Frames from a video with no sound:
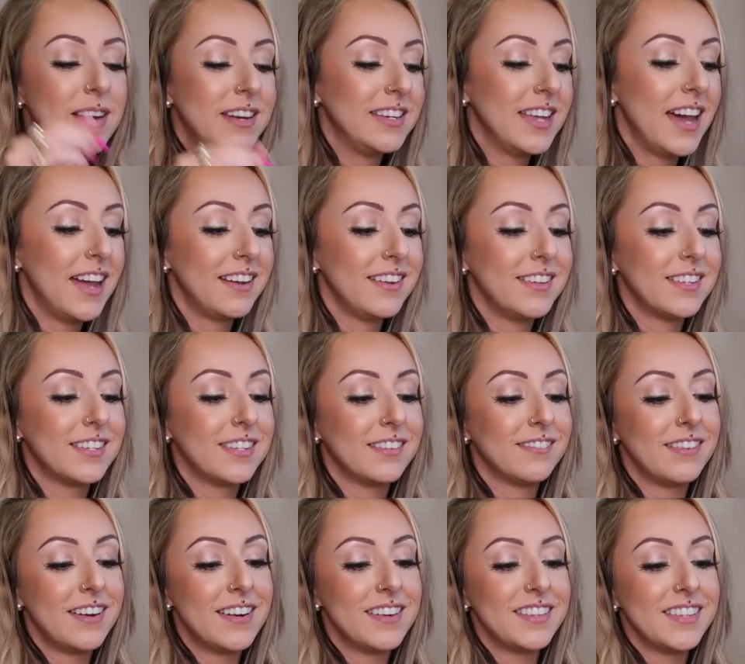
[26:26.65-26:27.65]
and my dad used
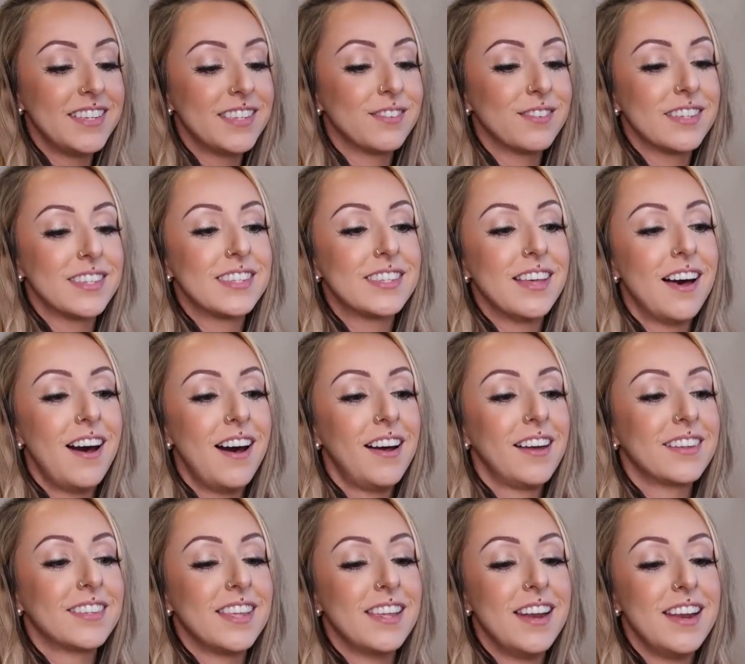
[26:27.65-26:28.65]
to wear these with
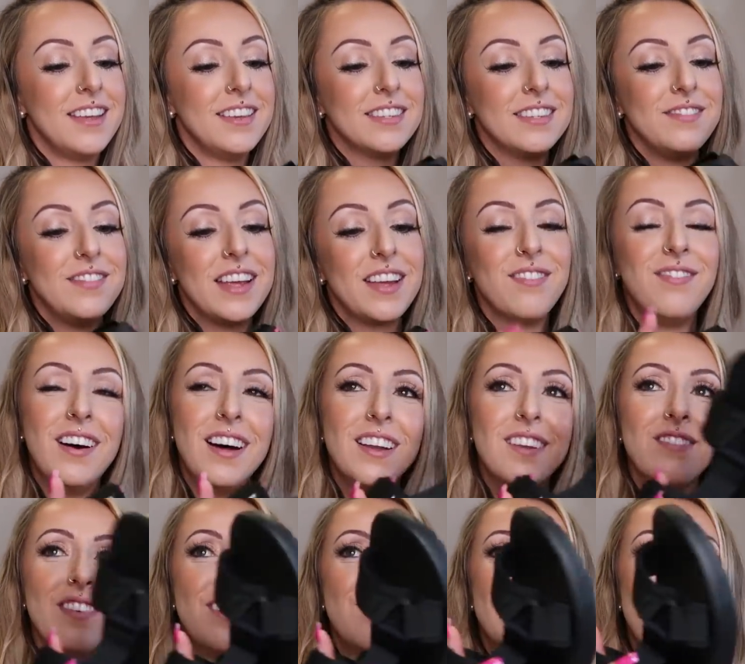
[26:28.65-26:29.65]
socks and I used to make fun
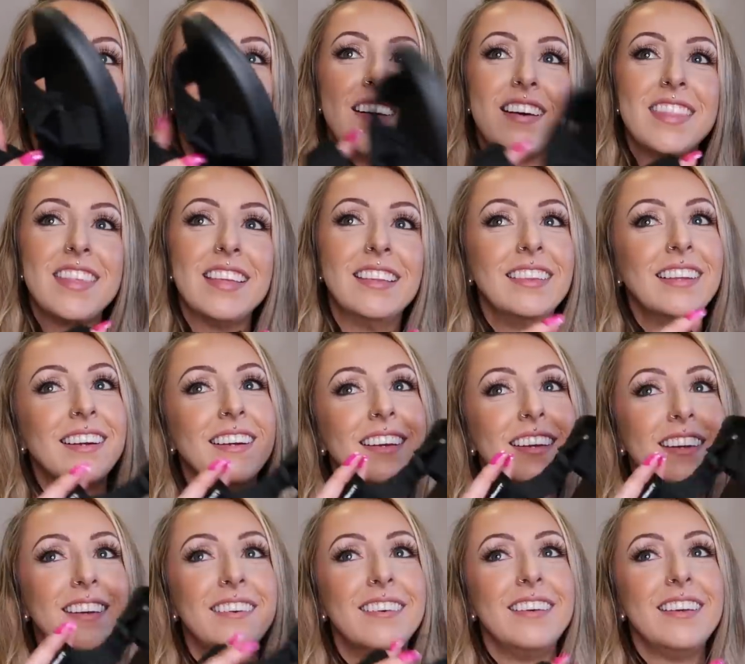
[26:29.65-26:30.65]
of him. Now I think they're
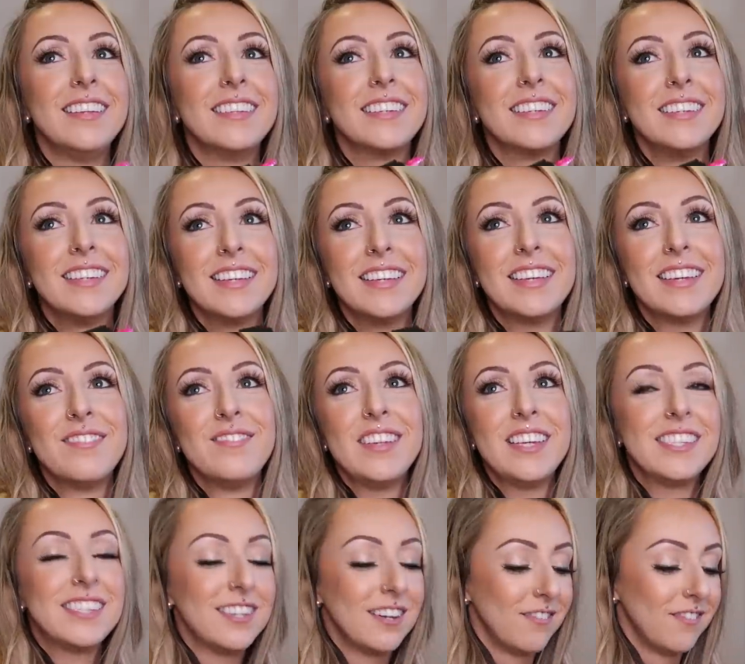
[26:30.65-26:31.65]
cute. He's gonna give
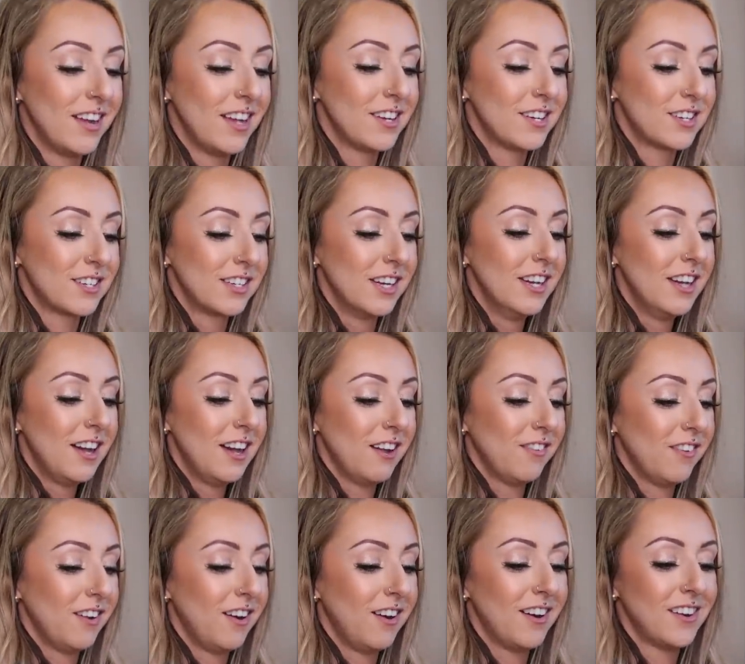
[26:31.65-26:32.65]
me so much
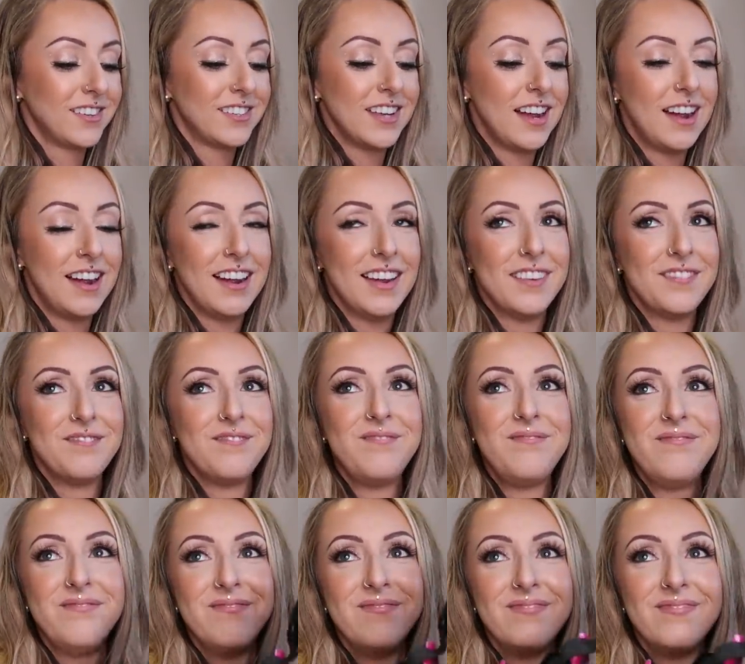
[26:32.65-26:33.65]
of a hard time.
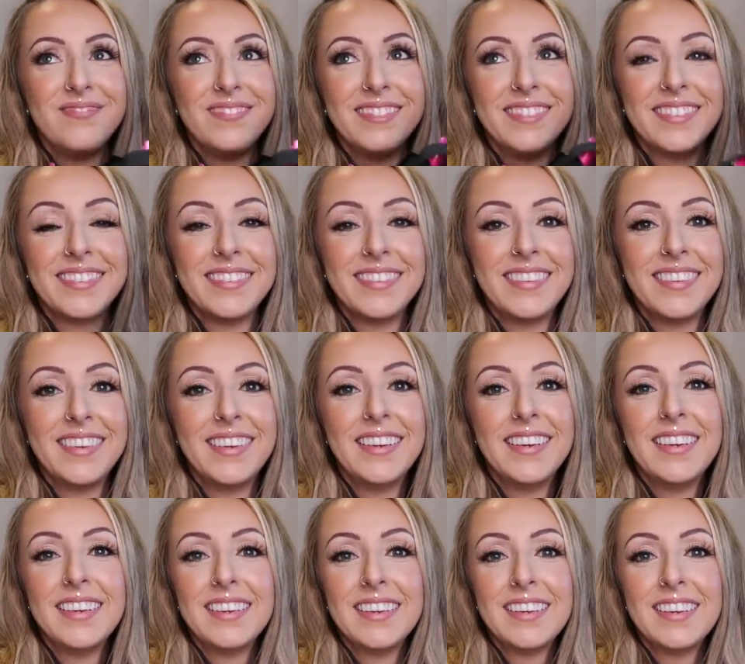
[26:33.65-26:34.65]
Yeah, who are you talking
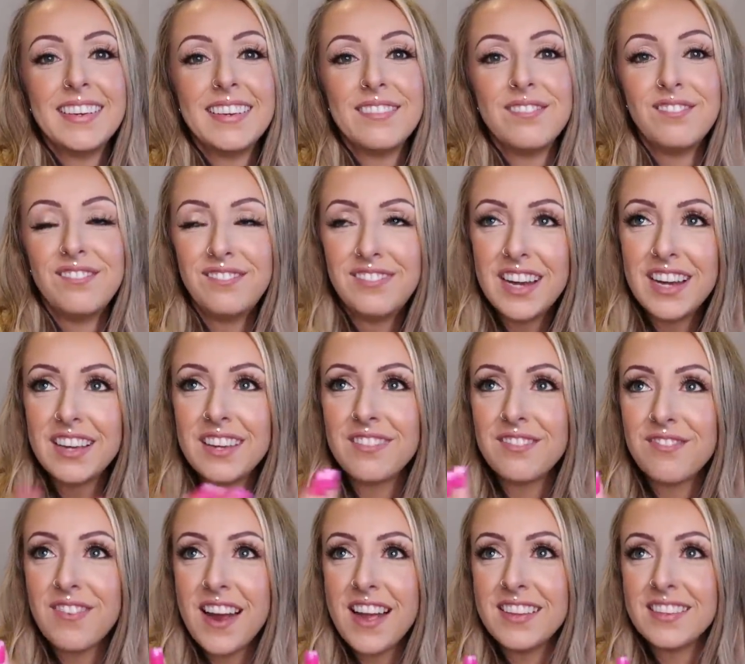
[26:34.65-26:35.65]
to?
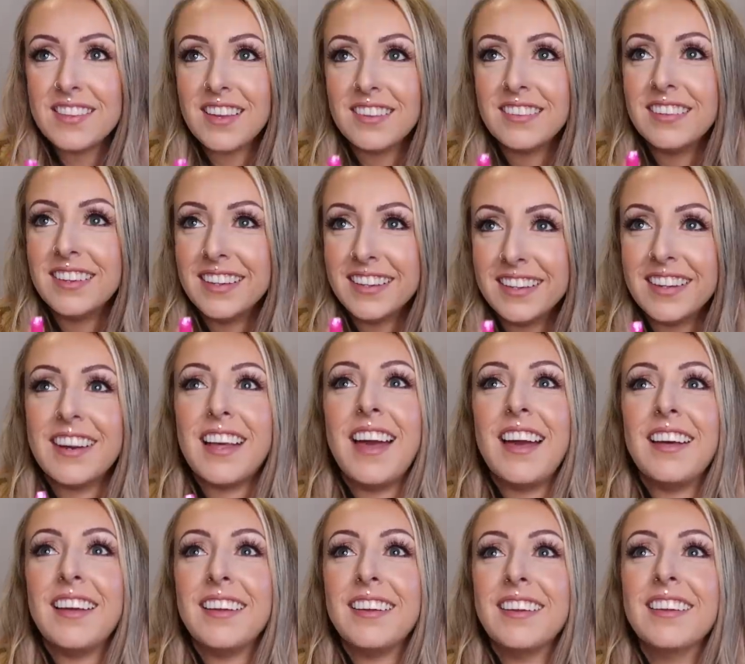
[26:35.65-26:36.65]
My friends on the
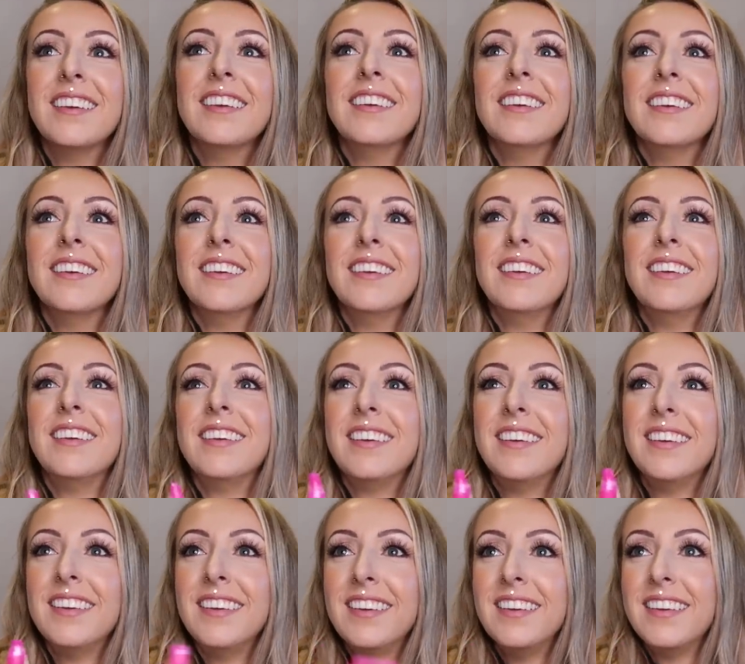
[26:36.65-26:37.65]
internet. Oh
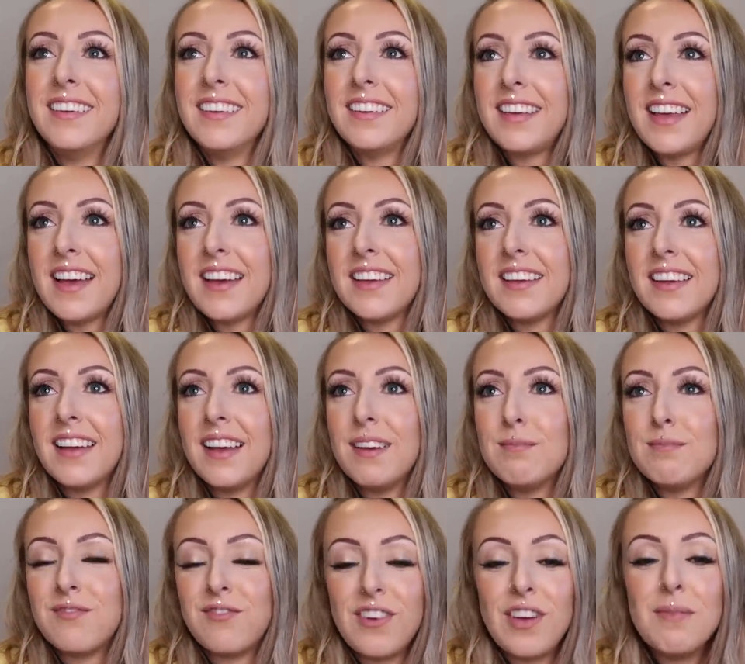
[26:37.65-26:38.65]
really? Yeah,
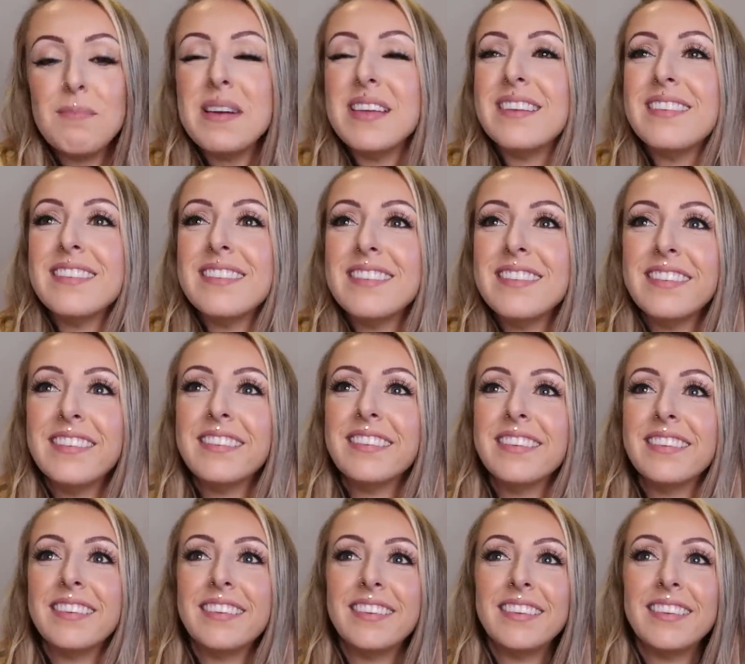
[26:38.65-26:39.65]
I'm filming.
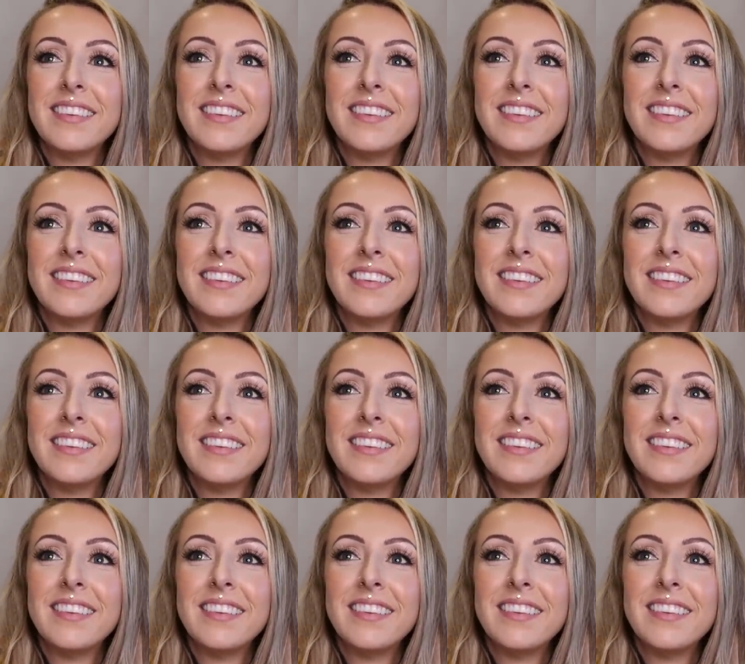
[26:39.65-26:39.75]
Oh.